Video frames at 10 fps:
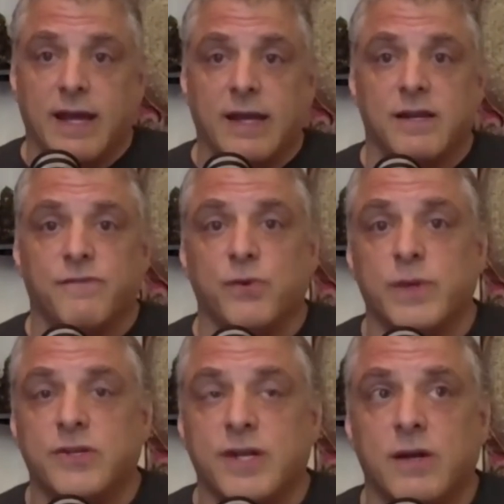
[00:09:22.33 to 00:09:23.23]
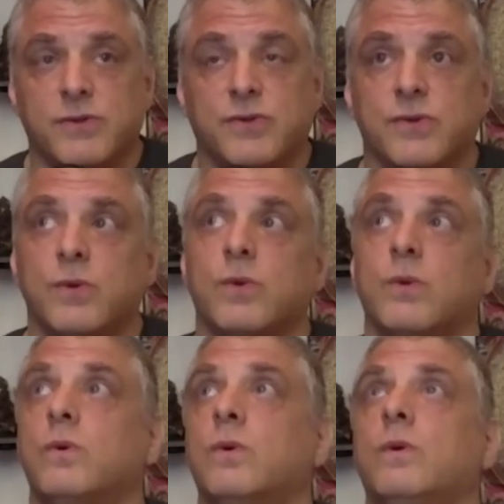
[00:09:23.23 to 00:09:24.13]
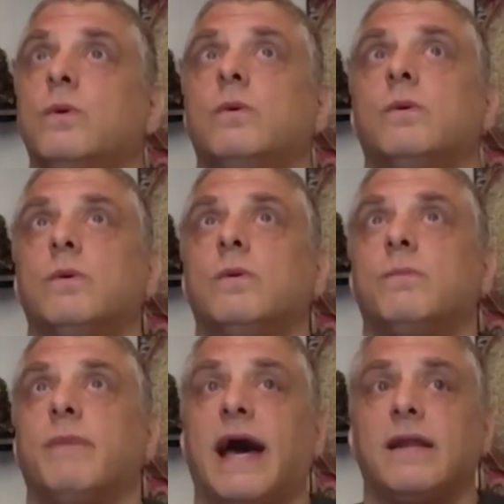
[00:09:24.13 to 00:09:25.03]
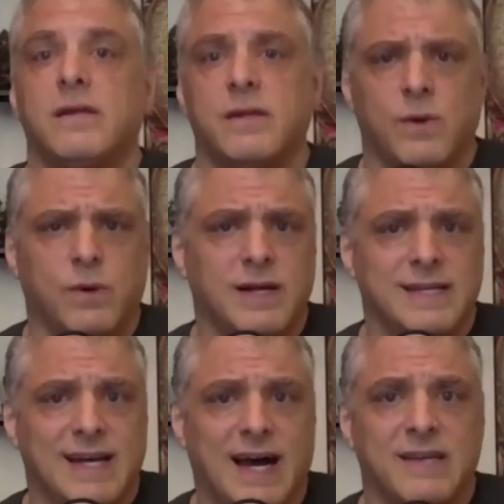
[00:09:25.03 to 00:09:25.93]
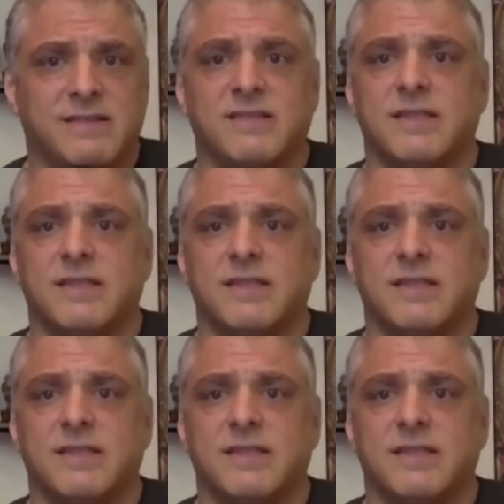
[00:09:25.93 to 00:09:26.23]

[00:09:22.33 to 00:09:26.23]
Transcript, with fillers: and if you reach out to Madeline or Hadass,